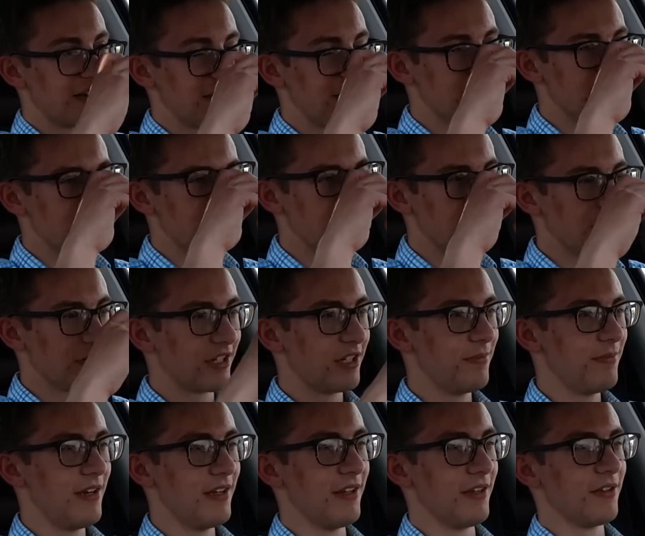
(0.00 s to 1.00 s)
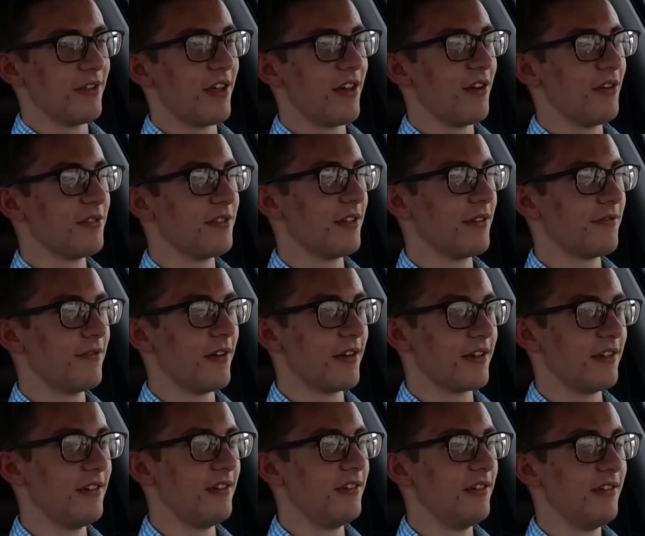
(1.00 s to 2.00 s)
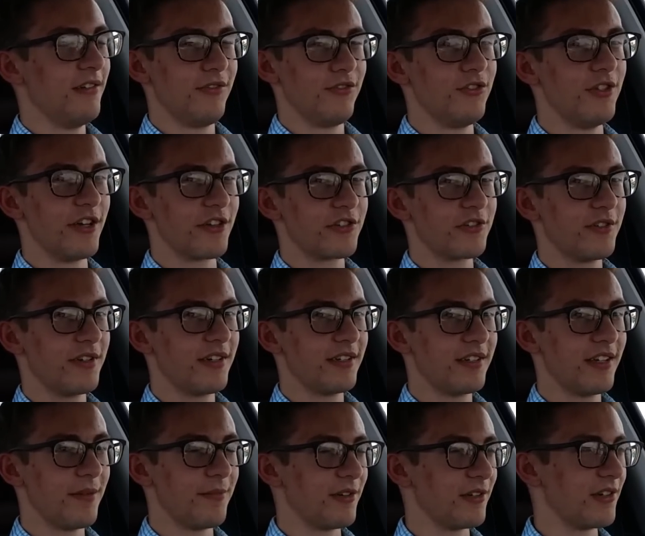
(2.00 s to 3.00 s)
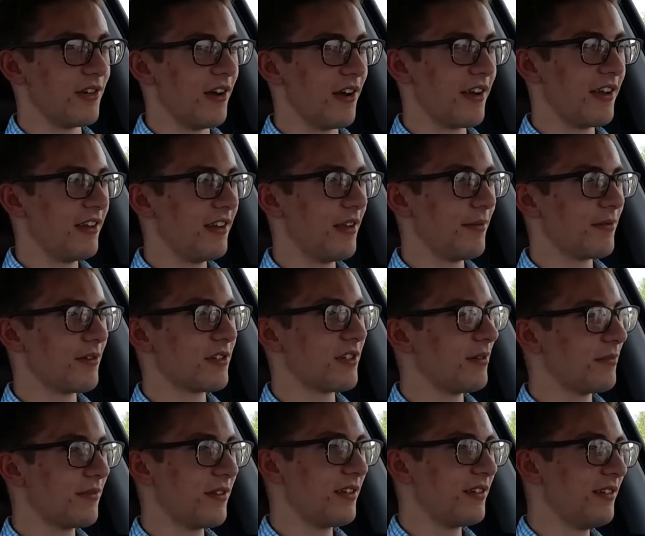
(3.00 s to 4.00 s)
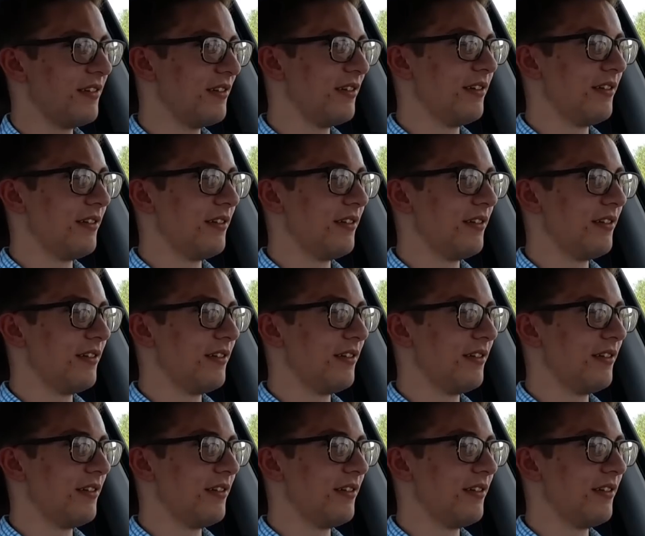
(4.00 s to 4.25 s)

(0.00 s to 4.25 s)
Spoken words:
They just looked at me. They thought I was like fucking gesturing at them or talking to them or something.